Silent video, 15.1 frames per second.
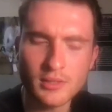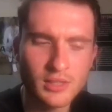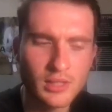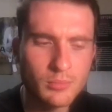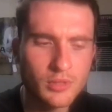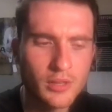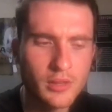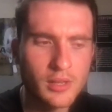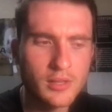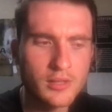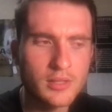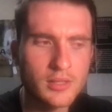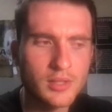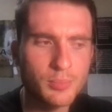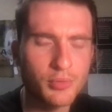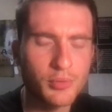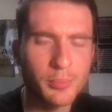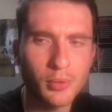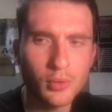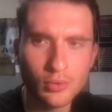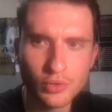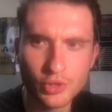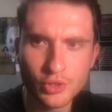seems like there's this
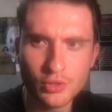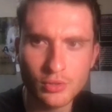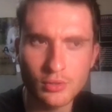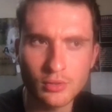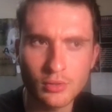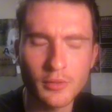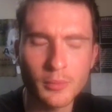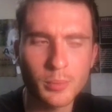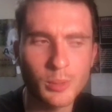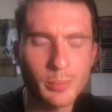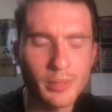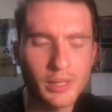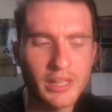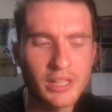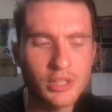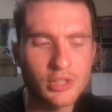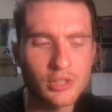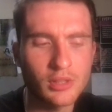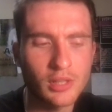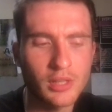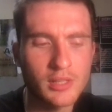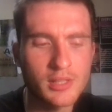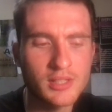proportion of the population
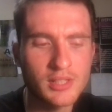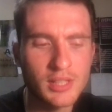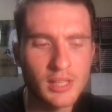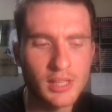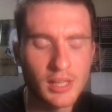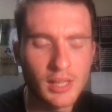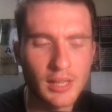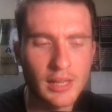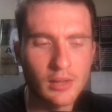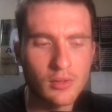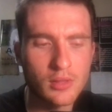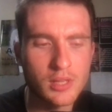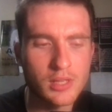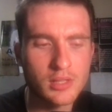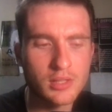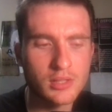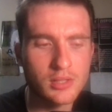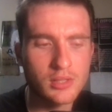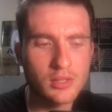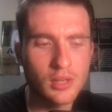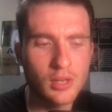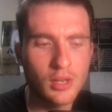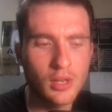that is seeking out
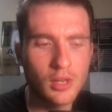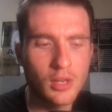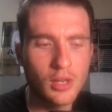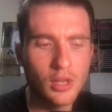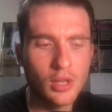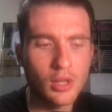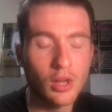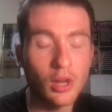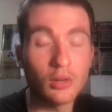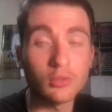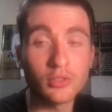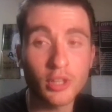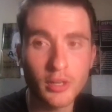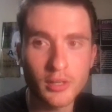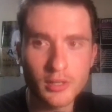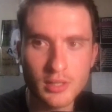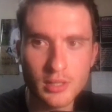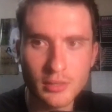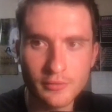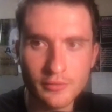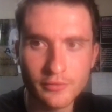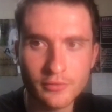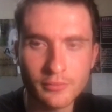this
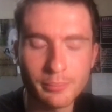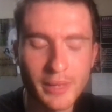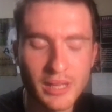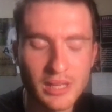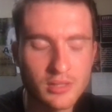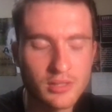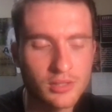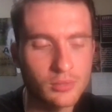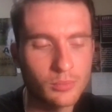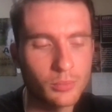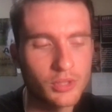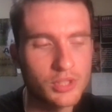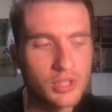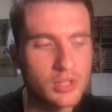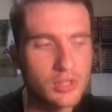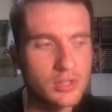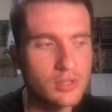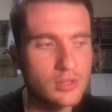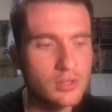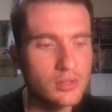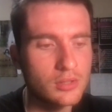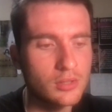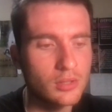alternative medicine, which
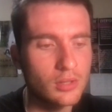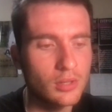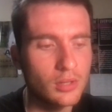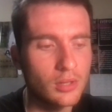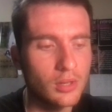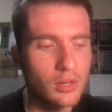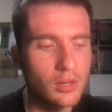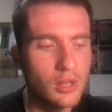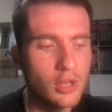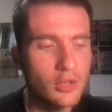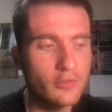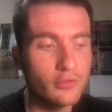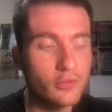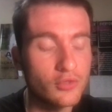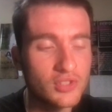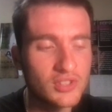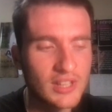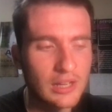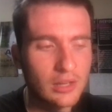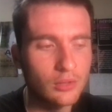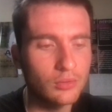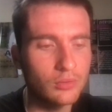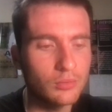is through
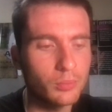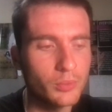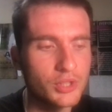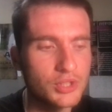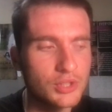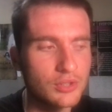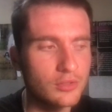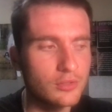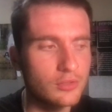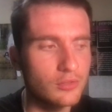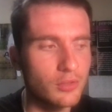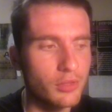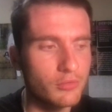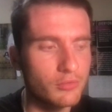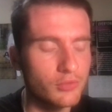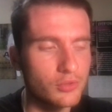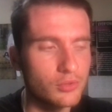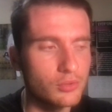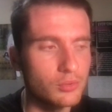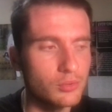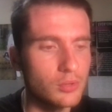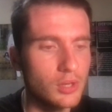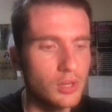sound, which is
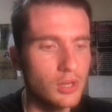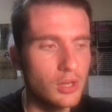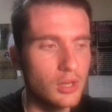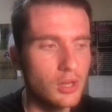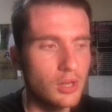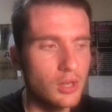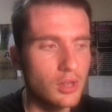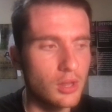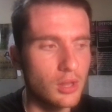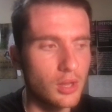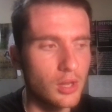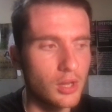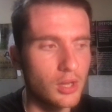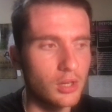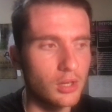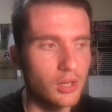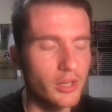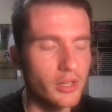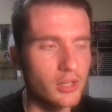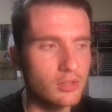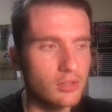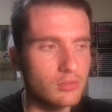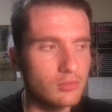through
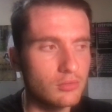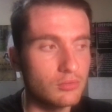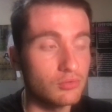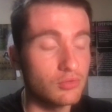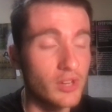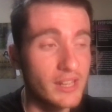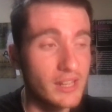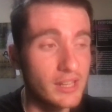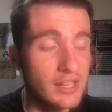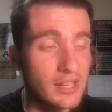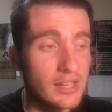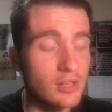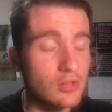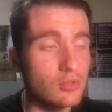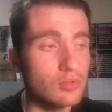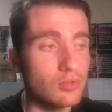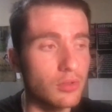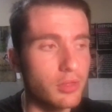like Reiki or